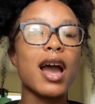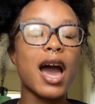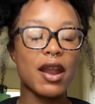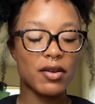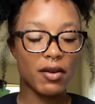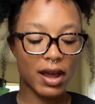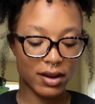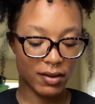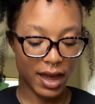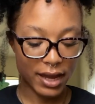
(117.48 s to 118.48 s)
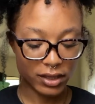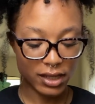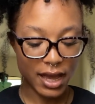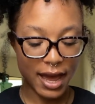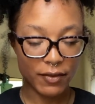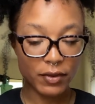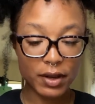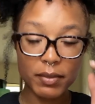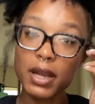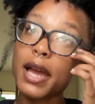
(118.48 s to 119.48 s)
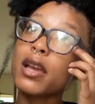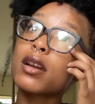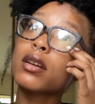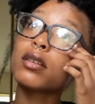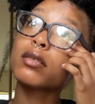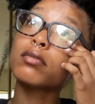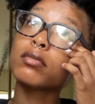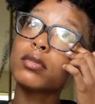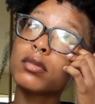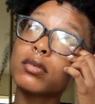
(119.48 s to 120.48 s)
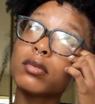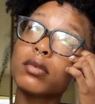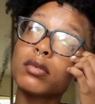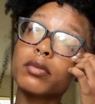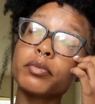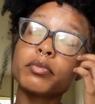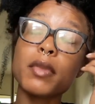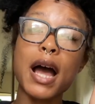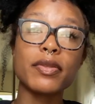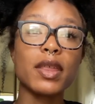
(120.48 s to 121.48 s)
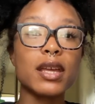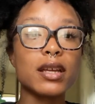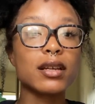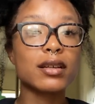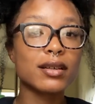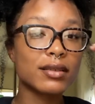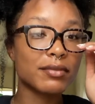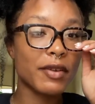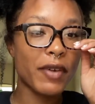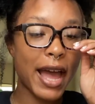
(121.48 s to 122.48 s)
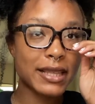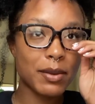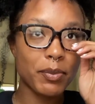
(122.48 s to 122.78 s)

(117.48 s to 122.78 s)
i don't know i don't actually have one but like i think if i had to